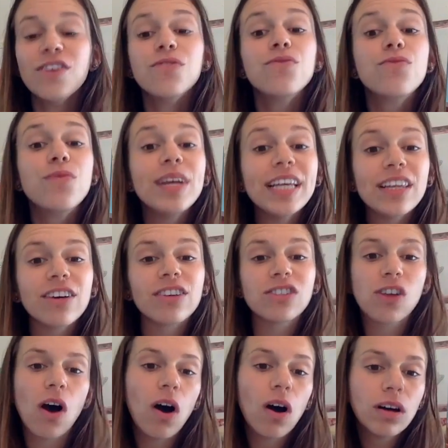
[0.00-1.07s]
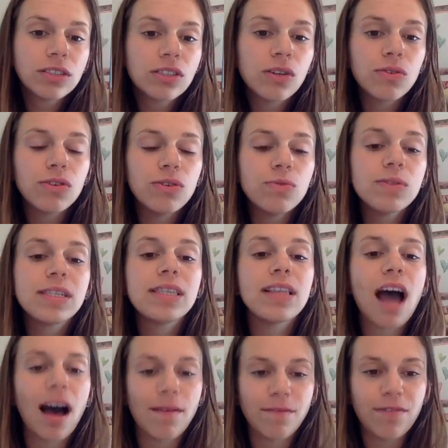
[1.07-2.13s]
Readers also use
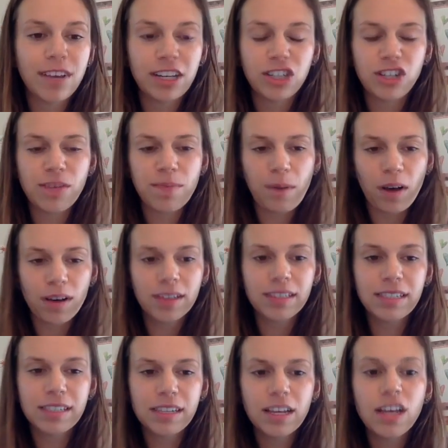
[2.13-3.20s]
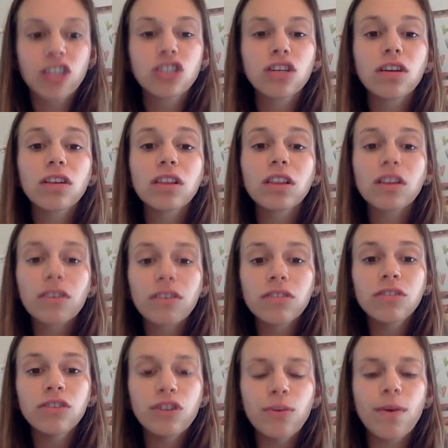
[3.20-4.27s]
nonfiction books to
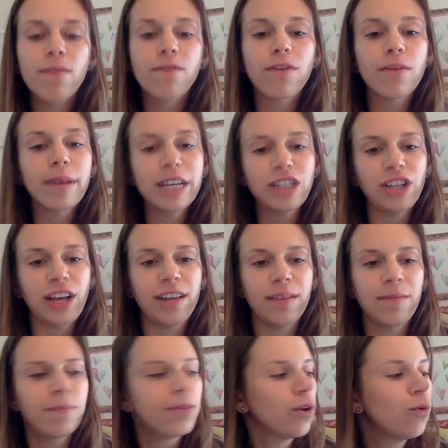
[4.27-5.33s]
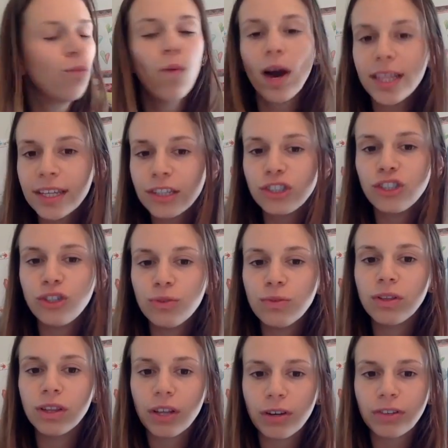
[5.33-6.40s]
learn new information. What did you
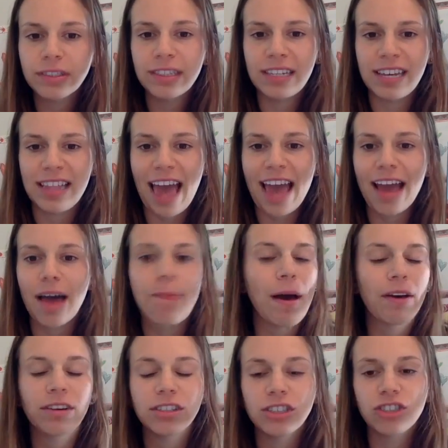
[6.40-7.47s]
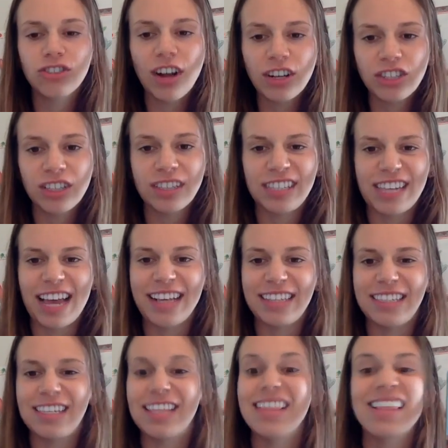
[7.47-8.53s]
learn today about construction
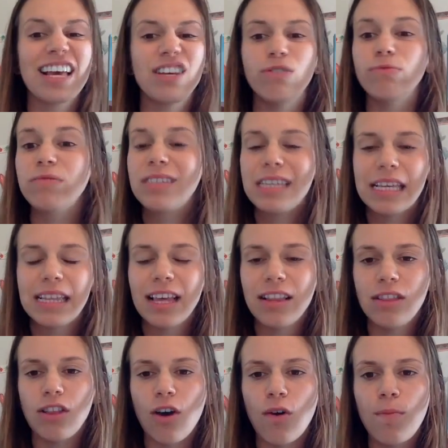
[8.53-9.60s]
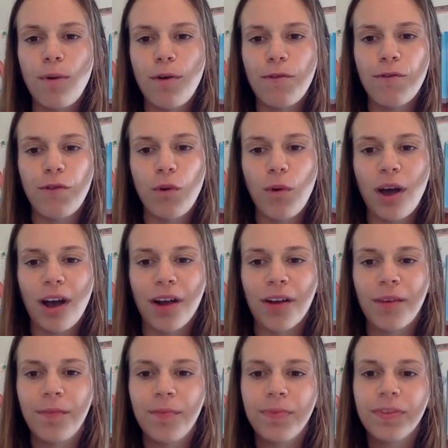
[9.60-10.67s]
sites that you didn't know before?
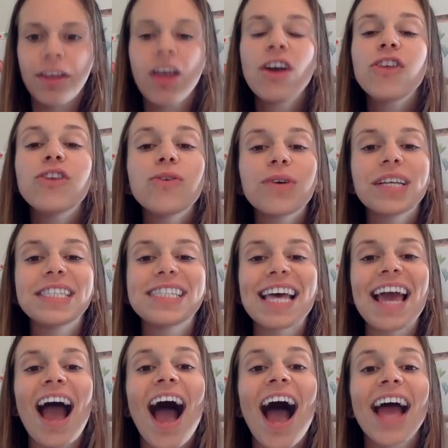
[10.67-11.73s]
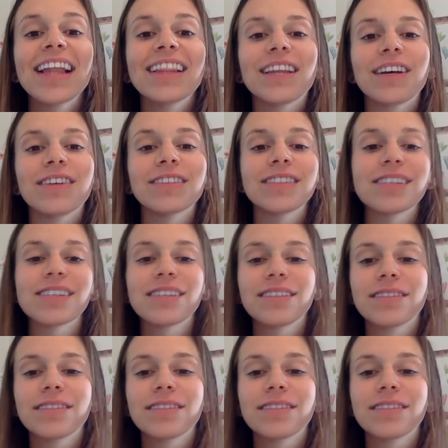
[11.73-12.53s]
You can say, I learned.